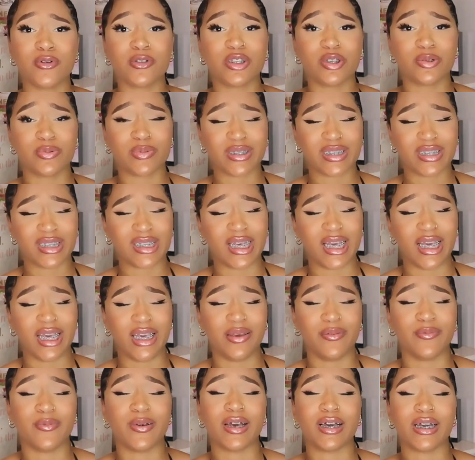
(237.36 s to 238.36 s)
able to
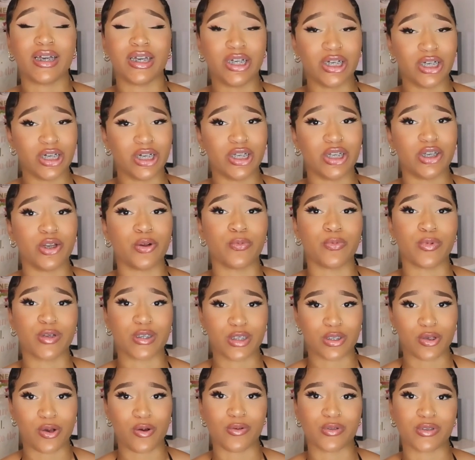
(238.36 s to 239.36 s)
receive good
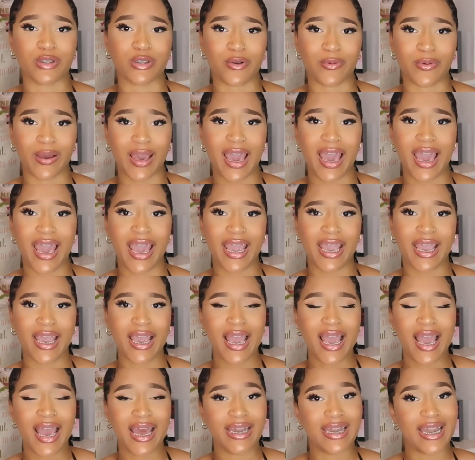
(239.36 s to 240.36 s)
results,
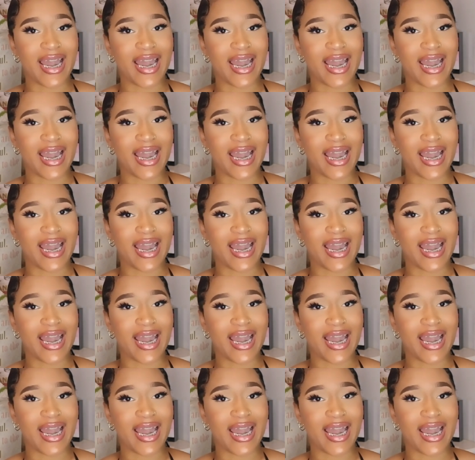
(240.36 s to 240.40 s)
okay?